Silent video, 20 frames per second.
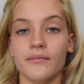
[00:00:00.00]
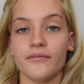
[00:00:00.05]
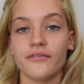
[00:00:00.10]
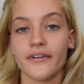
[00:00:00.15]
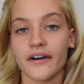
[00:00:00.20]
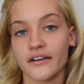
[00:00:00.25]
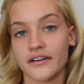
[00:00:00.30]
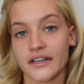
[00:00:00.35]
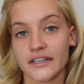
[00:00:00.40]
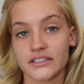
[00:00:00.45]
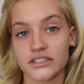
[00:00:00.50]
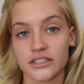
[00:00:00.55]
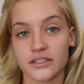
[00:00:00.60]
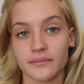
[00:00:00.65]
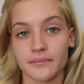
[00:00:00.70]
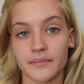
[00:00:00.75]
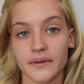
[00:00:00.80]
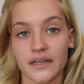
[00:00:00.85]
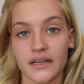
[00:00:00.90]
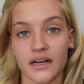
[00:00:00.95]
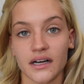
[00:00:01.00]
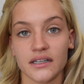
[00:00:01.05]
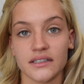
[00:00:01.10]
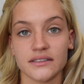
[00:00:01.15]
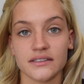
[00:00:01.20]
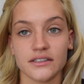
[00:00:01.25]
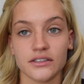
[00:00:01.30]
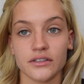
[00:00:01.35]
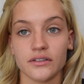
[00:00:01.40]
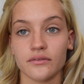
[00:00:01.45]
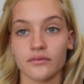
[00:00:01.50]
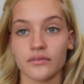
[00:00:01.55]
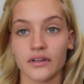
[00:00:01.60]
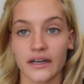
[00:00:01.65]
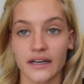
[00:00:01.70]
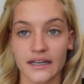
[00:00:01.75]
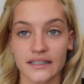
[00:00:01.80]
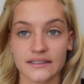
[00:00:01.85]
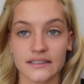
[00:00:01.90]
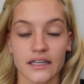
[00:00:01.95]
foundation because,
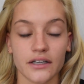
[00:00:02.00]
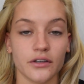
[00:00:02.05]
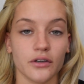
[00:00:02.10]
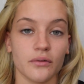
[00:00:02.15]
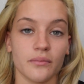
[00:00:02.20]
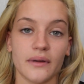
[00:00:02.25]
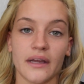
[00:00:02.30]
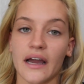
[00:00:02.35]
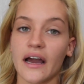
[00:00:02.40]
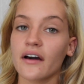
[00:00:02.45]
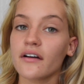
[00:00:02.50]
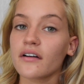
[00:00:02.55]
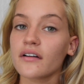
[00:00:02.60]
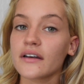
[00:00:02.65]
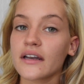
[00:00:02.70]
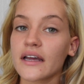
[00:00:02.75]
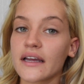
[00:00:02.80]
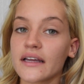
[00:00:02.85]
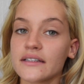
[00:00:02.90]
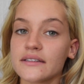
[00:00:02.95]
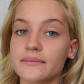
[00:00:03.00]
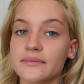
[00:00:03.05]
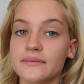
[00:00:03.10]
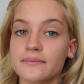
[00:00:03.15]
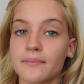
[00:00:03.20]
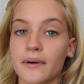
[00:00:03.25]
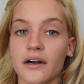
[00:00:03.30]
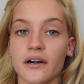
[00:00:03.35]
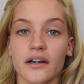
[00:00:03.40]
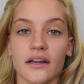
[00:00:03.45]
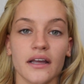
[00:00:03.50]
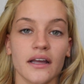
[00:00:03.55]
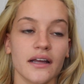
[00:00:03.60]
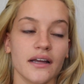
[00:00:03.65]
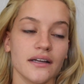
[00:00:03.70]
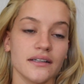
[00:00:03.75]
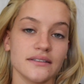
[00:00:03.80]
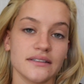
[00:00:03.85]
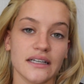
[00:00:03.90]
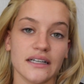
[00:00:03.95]
like I said, you'll be out all night
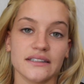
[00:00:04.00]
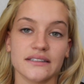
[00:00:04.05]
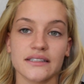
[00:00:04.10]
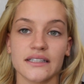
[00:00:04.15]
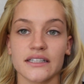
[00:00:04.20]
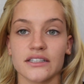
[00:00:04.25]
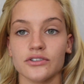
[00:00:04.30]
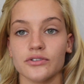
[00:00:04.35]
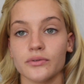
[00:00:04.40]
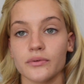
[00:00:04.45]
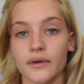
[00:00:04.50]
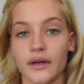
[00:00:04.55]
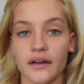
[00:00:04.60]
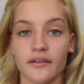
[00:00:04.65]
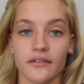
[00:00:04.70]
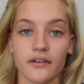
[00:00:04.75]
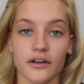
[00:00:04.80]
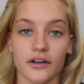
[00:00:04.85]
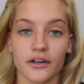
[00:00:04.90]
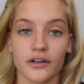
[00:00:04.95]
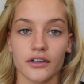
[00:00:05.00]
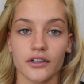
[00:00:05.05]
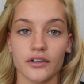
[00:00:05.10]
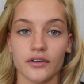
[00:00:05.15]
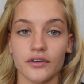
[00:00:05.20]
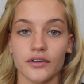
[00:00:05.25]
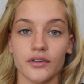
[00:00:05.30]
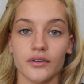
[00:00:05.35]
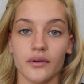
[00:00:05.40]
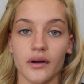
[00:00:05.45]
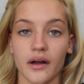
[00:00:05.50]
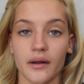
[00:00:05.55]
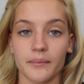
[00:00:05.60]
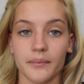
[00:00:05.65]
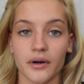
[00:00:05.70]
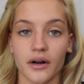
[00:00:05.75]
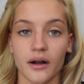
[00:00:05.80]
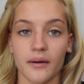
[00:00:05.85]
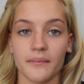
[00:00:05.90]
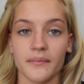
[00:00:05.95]
partying, dancing, do whatever you do on
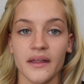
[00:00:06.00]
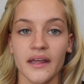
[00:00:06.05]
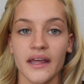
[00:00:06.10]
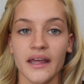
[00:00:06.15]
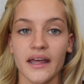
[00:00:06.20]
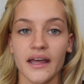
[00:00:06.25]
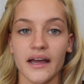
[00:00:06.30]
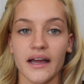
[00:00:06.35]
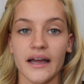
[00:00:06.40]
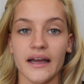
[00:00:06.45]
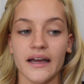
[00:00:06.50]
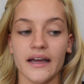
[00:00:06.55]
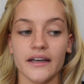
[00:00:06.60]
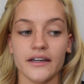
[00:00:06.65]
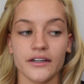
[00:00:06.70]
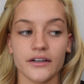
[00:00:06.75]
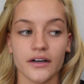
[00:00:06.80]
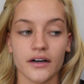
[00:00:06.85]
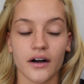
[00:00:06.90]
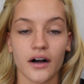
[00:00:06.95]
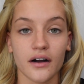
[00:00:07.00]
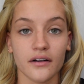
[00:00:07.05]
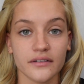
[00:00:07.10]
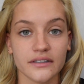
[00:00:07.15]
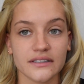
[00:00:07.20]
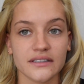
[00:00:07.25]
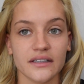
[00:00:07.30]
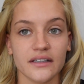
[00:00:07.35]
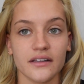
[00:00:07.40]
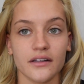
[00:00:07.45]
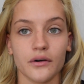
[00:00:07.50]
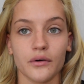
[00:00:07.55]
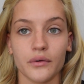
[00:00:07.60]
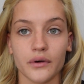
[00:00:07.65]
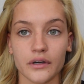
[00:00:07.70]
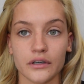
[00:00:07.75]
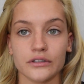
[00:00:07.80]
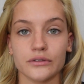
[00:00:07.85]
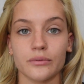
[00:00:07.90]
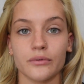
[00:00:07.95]
prom, and obviously the
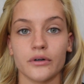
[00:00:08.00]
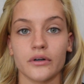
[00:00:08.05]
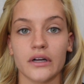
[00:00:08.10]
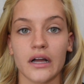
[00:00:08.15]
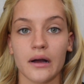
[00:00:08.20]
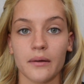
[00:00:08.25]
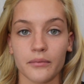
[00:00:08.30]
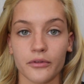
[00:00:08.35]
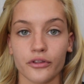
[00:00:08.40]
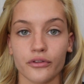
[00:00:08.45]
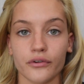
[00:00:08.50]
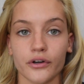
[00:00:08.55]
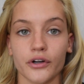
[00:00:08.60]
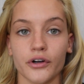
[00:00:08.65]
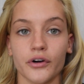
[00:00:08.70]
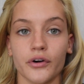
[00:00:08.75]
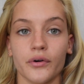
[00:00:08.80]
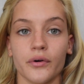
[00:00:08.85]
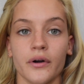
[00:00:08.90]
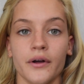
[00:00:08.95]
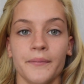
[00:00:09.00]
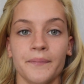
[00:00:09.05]
oils will come through